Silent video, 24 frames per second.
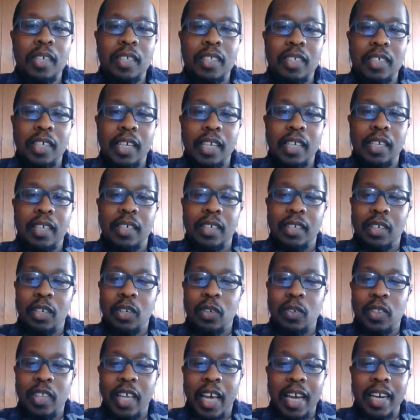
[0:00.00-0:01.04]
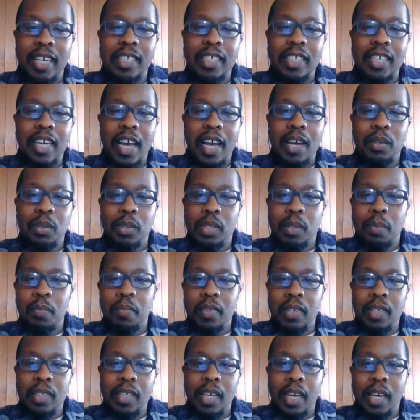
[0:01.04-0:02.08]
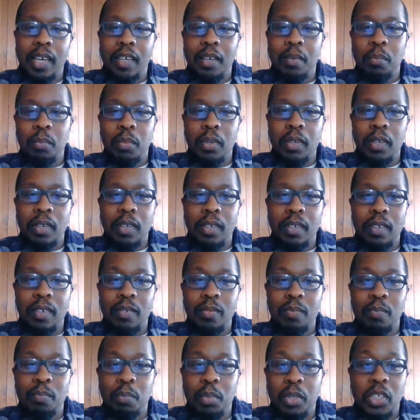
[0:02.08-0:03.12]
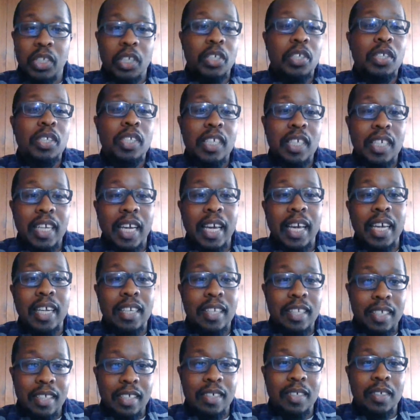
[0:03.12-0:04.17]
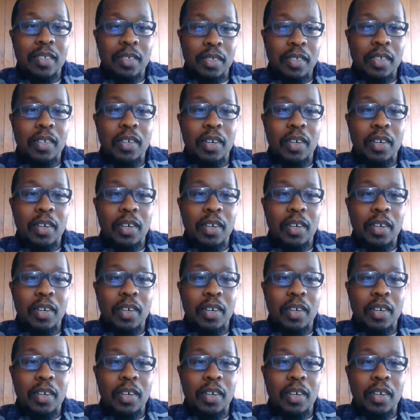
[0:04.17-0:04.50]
It's like that is now something that can be potentially deadly,